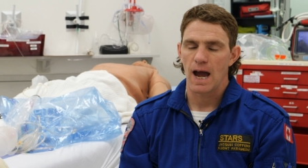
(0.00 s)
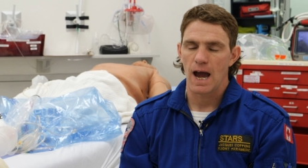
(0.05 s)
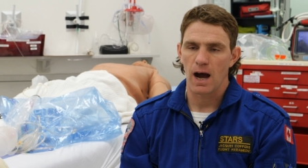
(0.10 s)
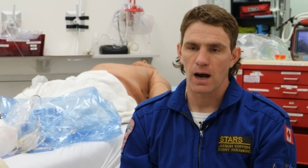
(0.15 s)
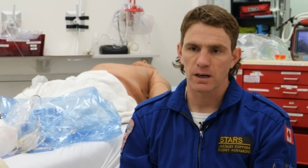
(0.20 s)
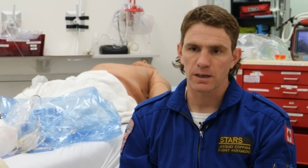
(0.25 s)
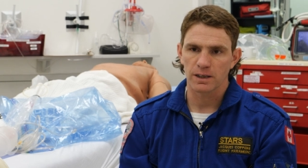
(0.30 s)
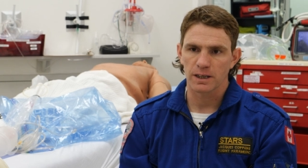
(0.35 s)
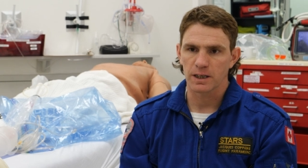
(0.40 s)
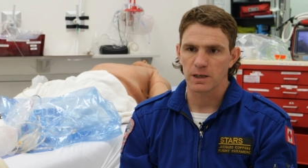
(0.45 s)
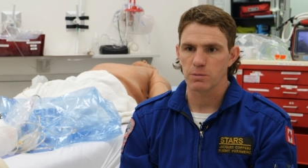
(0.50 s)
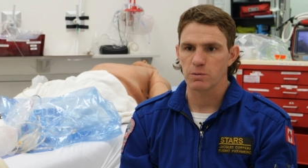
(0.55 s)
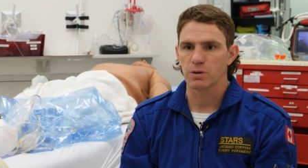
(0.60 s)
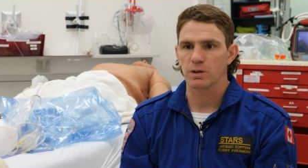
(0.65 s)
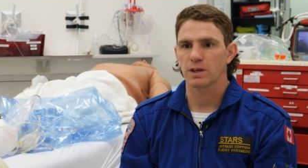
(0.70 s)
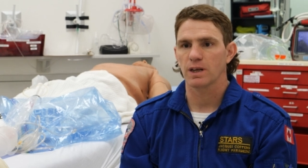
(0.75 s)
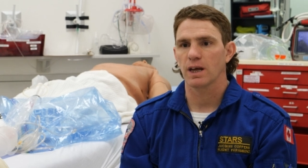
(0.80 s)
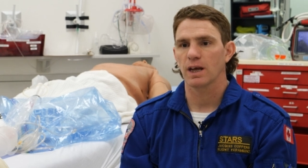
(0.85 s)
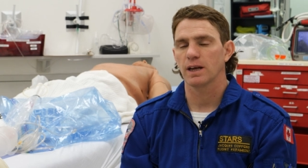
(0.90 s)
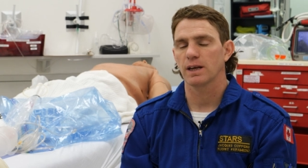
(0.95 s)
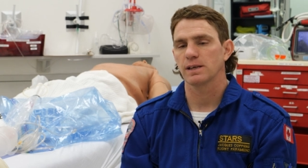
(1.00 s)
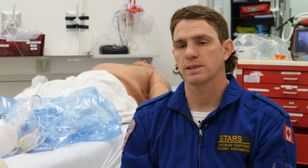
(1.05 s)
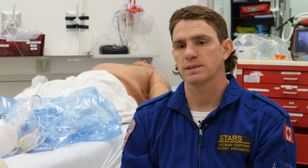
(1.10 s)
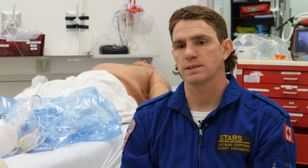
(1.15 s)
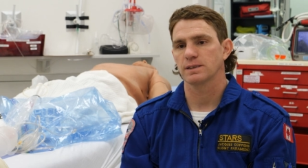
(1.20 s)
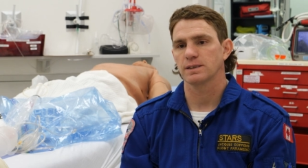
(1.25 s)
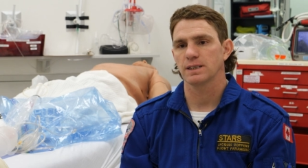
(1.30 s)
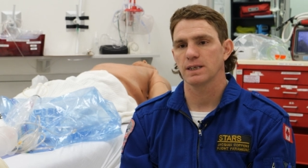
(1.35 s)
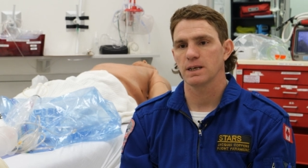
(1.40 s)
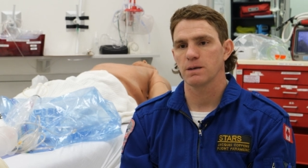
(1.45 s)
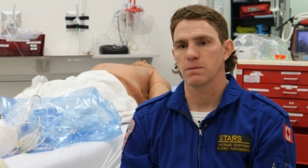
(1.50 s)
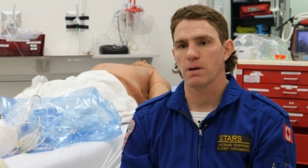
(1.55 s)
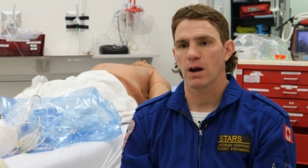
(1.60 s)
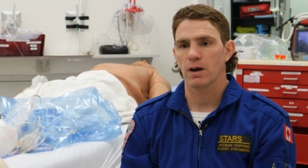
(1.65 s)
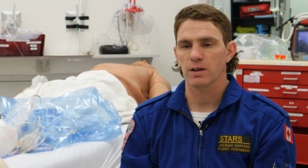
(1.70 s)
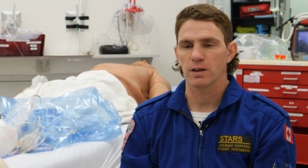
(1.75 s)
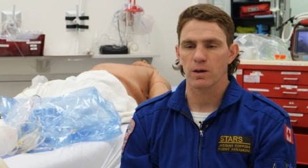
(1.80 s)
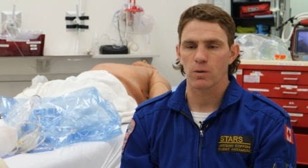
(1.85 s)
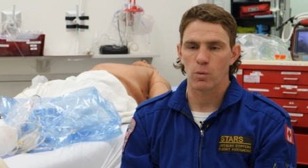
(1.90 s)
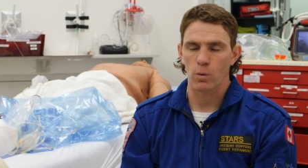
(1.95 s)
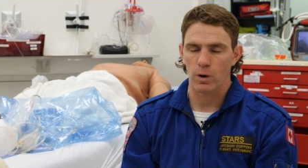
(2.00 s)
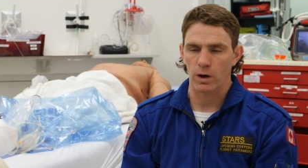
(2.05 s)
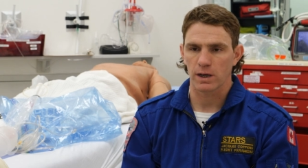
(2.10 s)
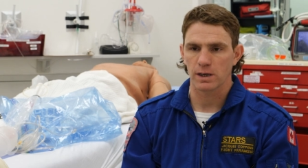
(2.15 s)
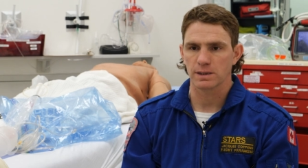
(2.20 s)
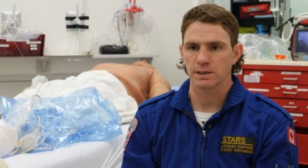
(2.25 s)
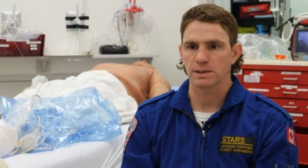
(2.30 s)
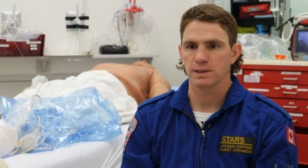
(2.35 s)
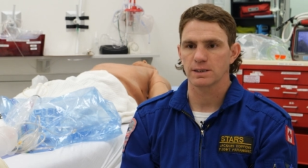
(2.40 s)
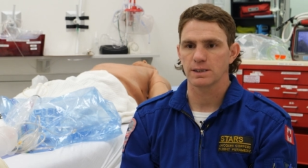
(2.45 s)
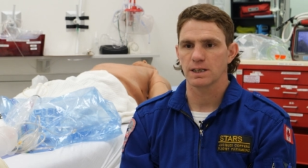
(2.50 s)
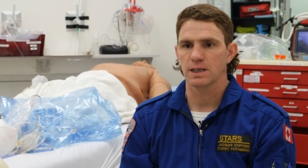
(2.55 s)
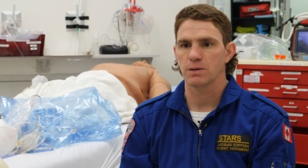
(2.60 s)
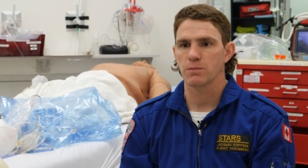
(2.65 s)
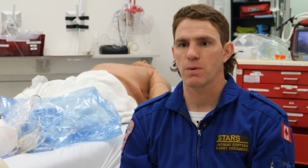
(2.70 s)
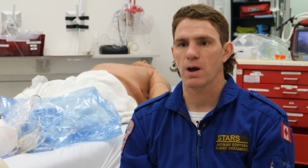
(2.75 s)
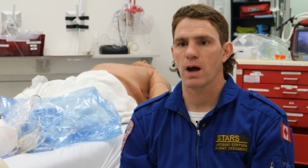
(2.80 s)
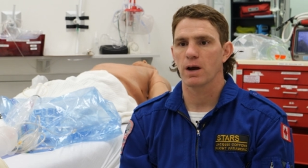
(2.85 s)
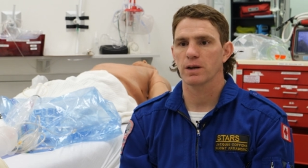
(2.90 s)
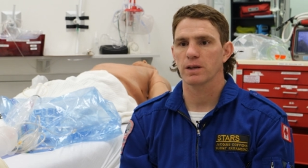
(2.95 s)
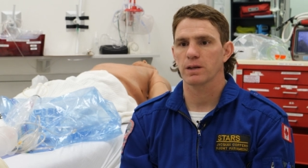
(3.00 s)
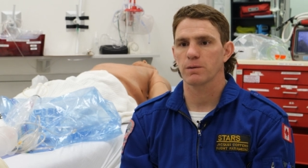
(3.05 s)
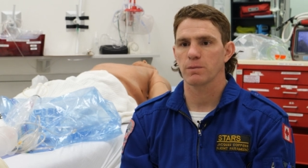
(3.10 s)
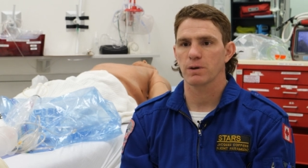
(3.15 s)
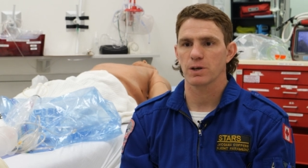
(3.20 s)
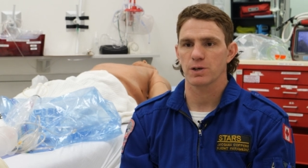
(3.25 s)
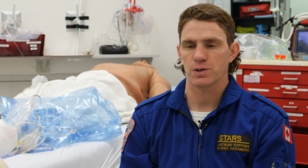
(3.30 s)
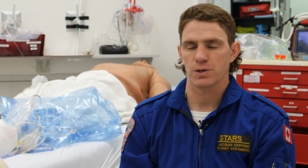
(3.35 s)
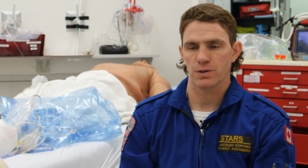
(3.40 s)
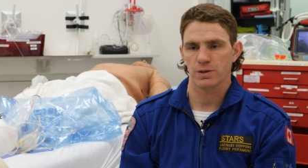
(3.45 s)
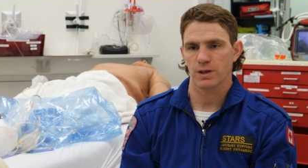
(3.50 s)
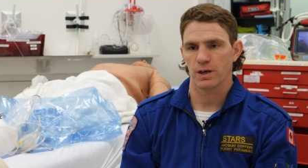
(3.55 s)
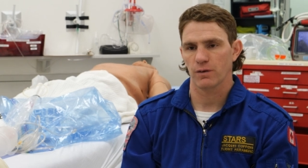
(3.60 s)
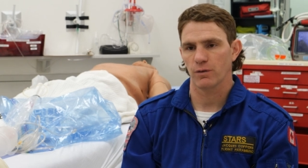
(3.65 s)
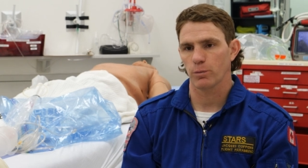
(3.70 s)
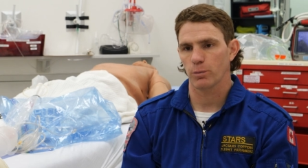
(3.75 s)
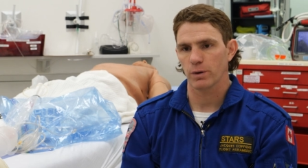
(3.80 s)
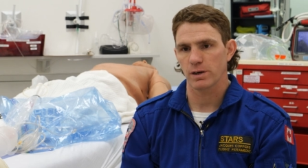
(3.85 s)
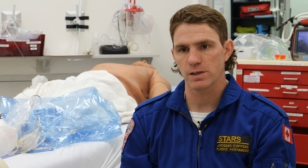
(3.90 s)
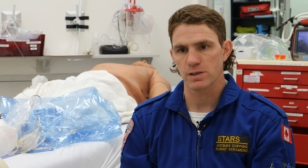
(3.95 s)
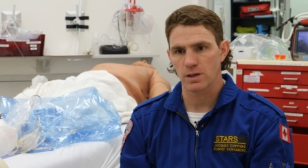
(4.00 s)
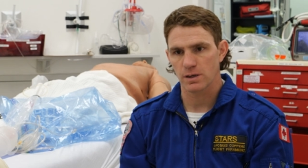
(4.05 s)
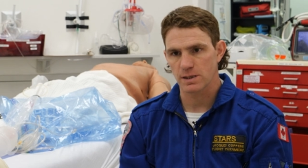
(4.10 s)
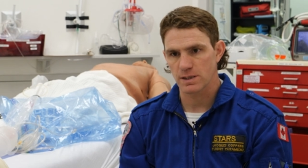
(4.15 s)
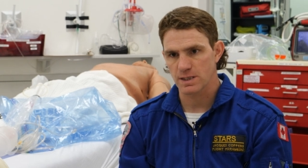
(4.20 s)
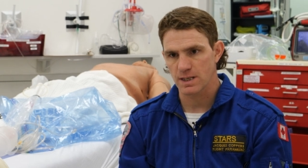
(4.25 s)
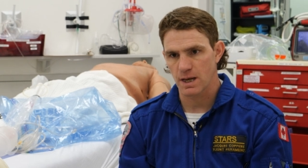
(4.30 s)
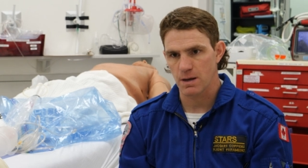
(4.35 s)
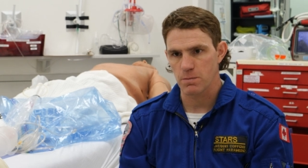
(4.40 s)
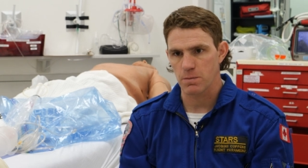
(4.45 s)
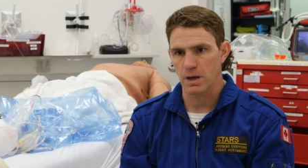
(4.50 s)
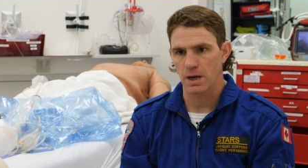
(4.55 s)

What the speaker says: how do they communicate as a team, how do they work as a team, how do they make sure that everybody's on the same